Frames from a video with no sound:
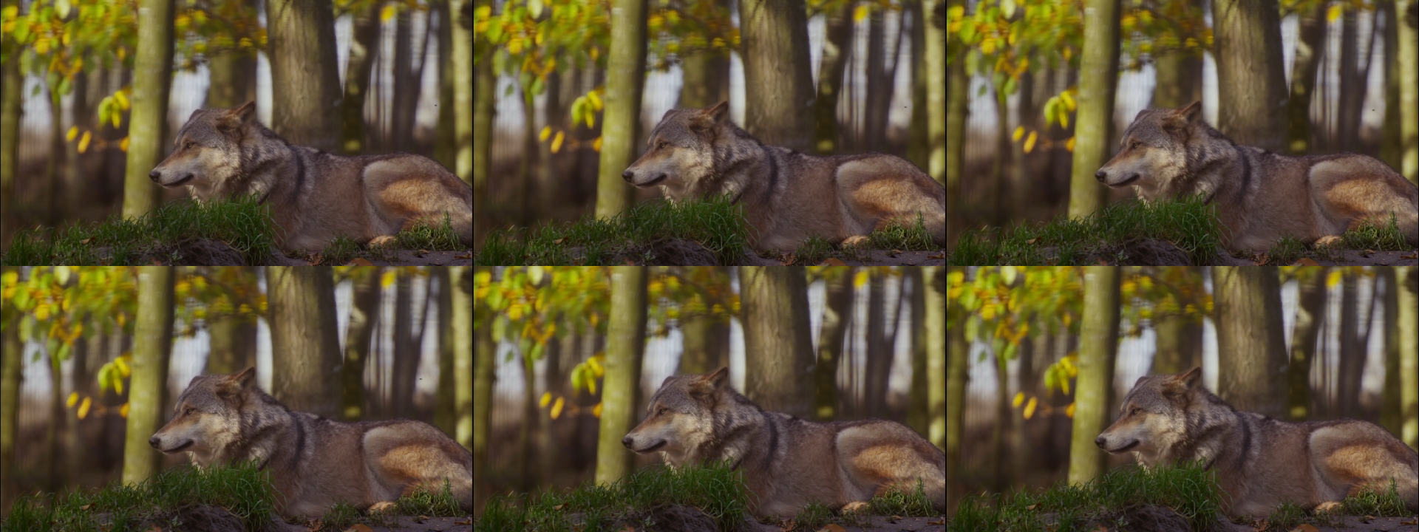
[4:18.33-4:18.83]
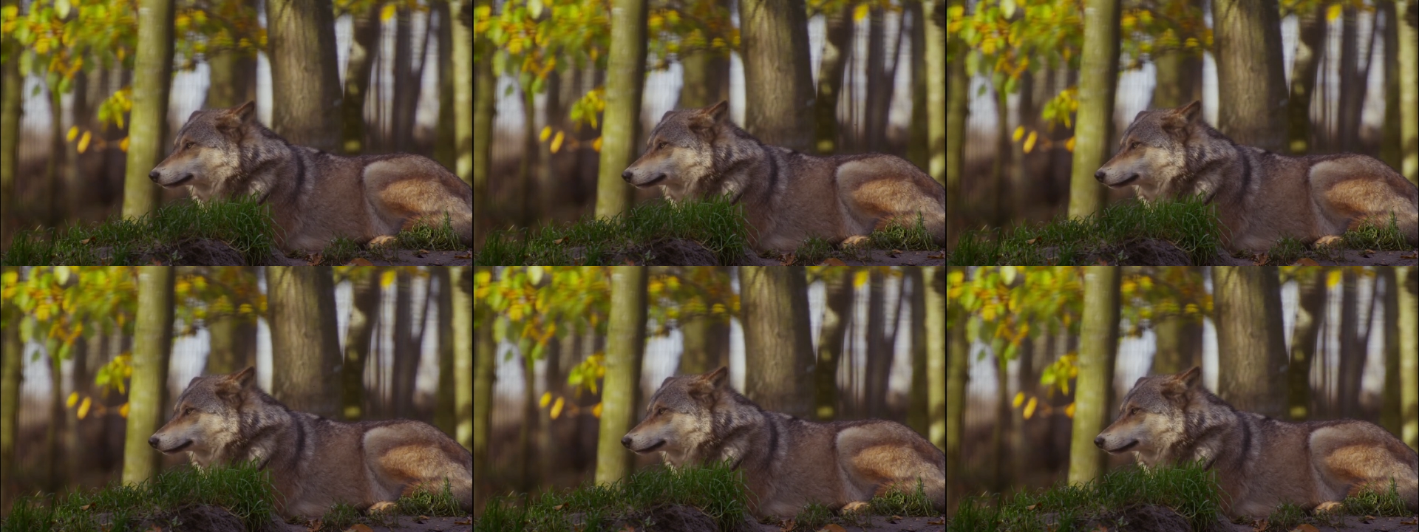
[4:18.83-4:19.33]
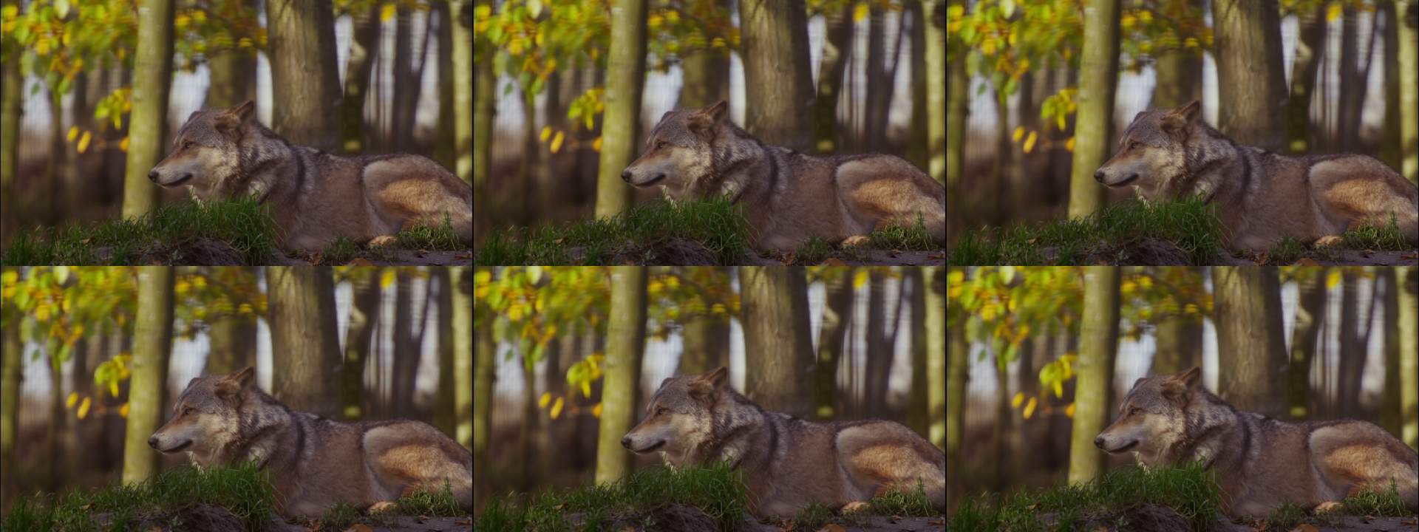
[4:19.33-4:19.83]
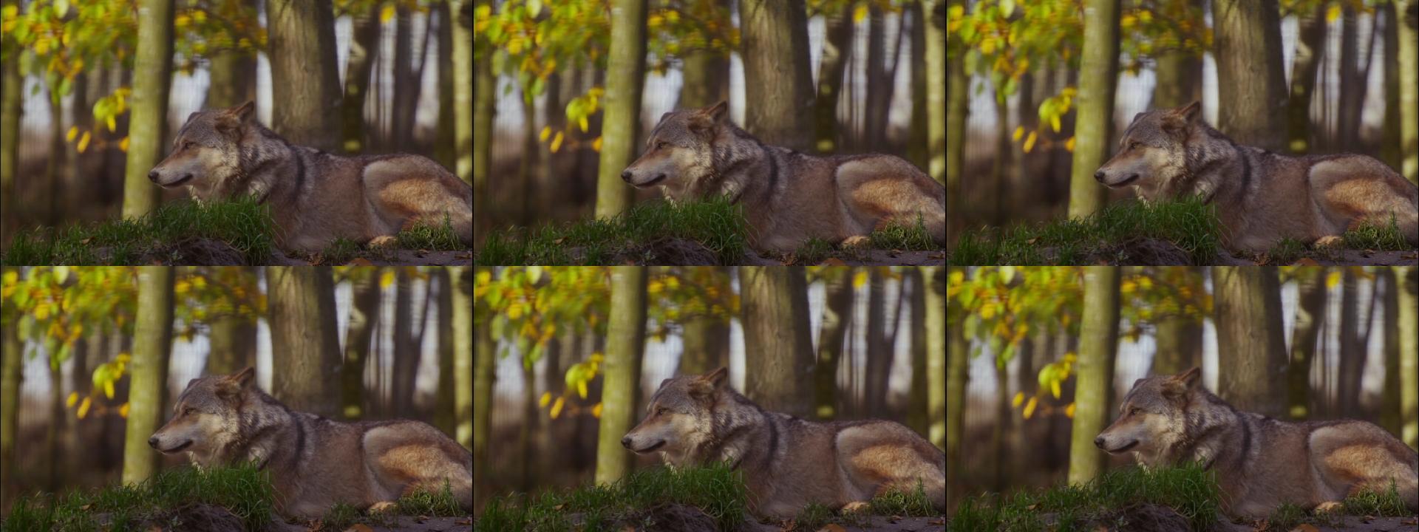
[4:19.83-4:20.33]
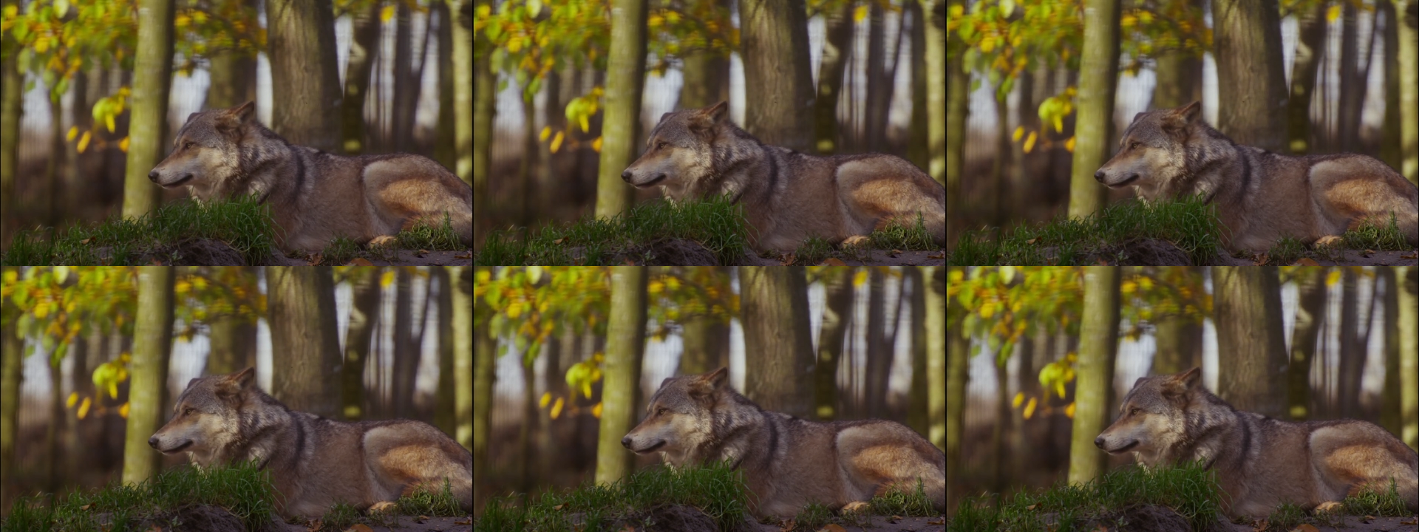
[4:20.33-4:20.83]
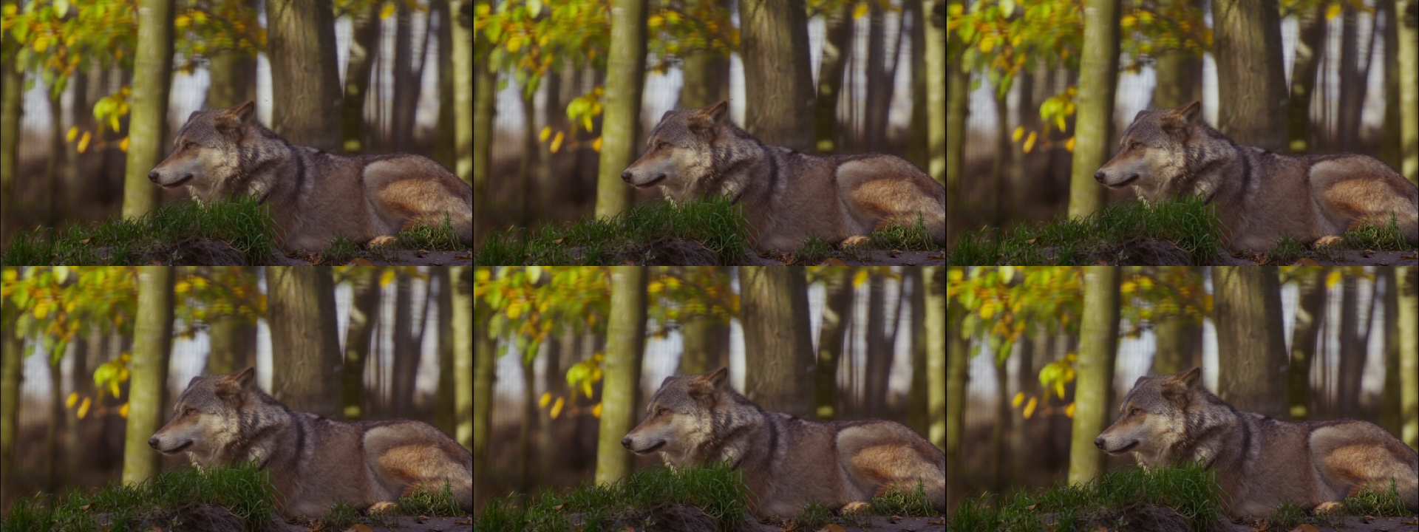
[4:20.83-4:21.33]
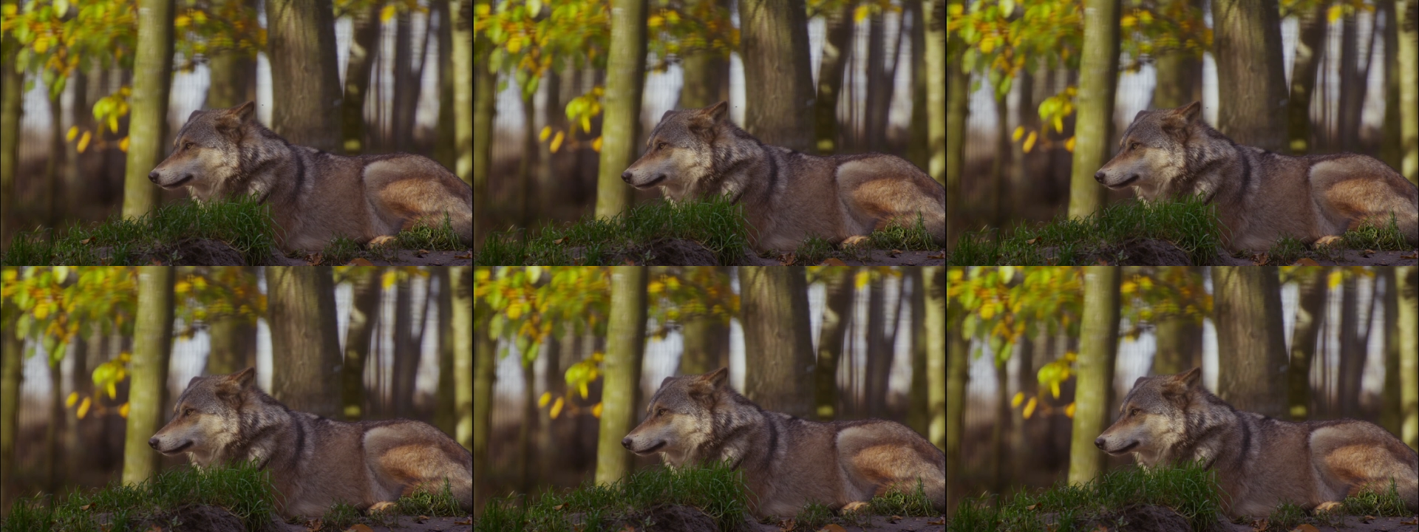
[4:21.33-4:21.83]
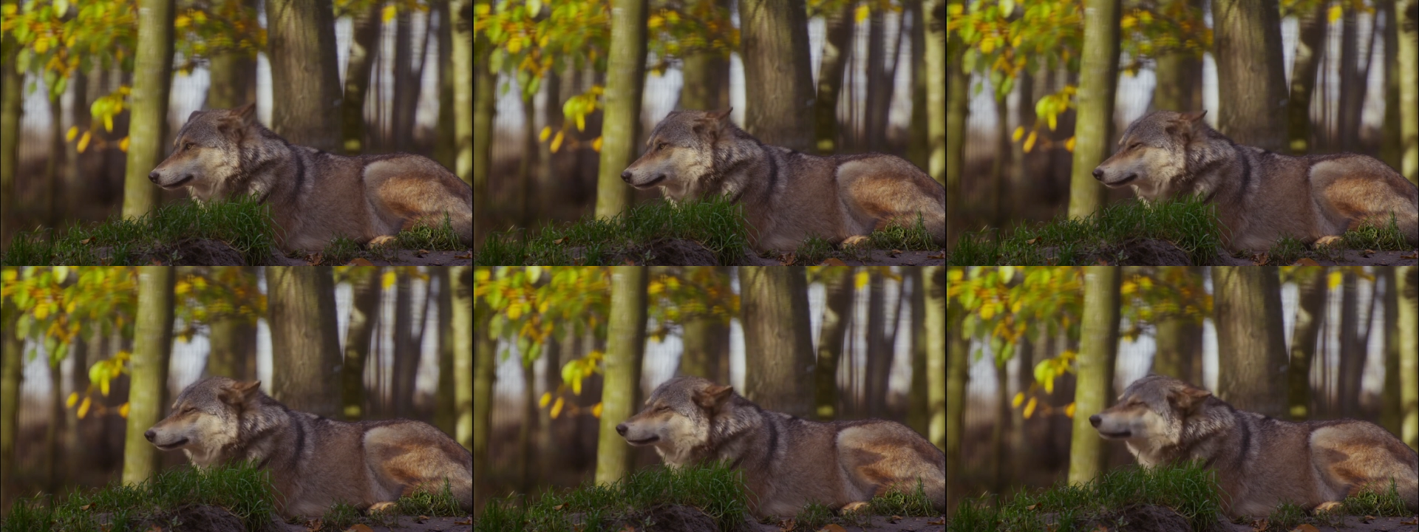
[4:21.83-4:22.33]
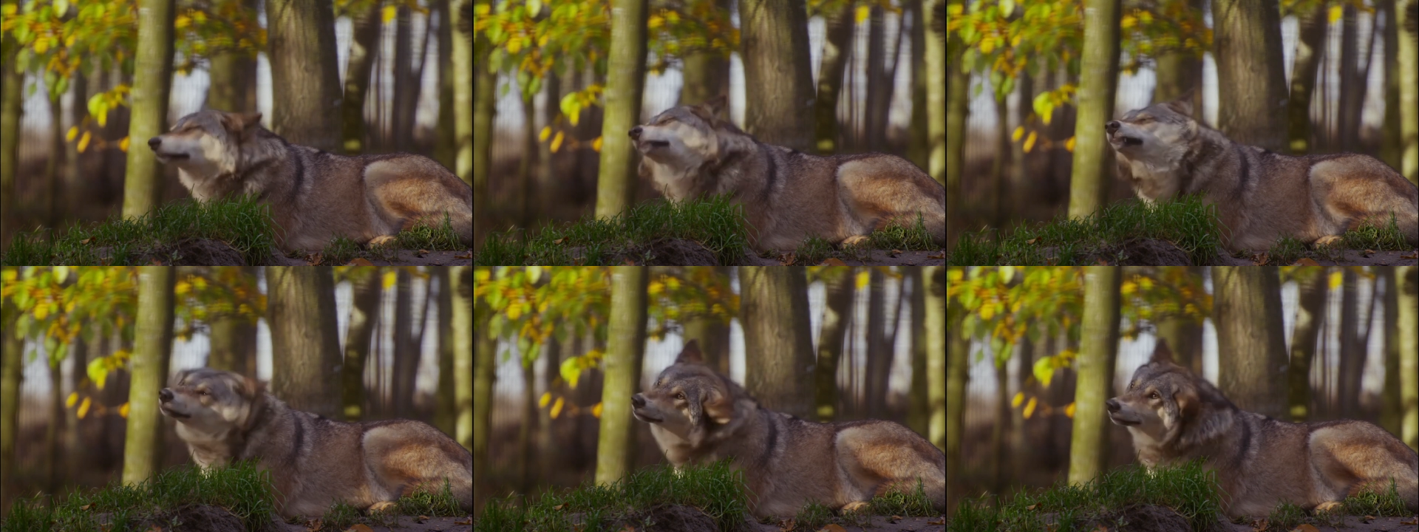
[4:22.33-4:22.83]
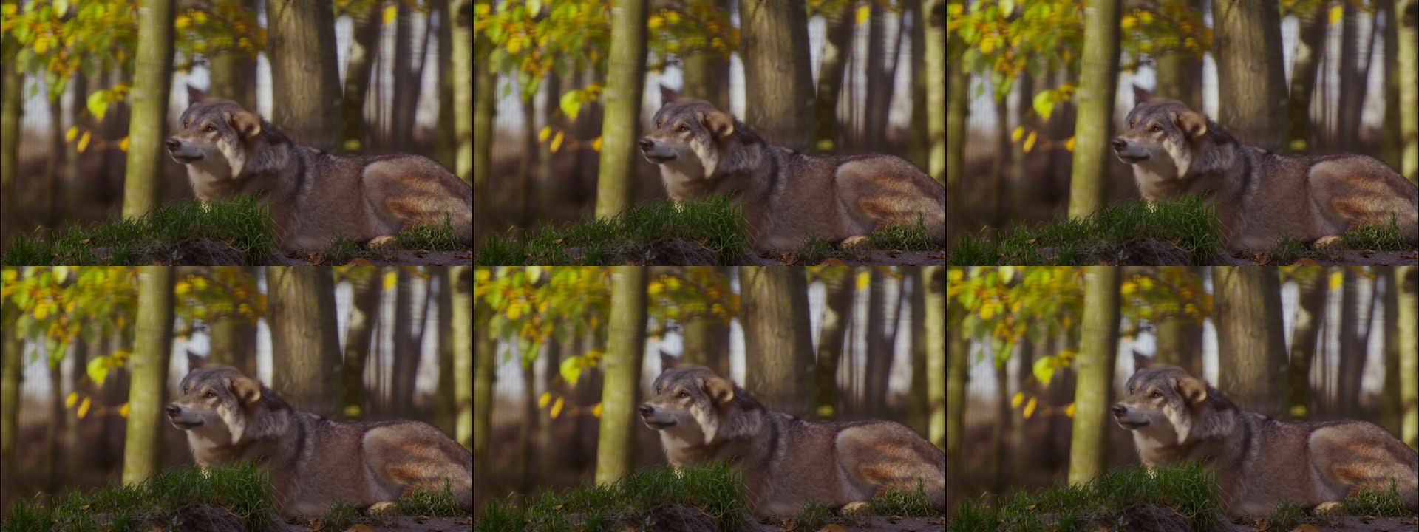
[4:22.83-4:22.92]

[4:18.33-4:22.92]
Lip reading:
Nobody's mouth can be seen.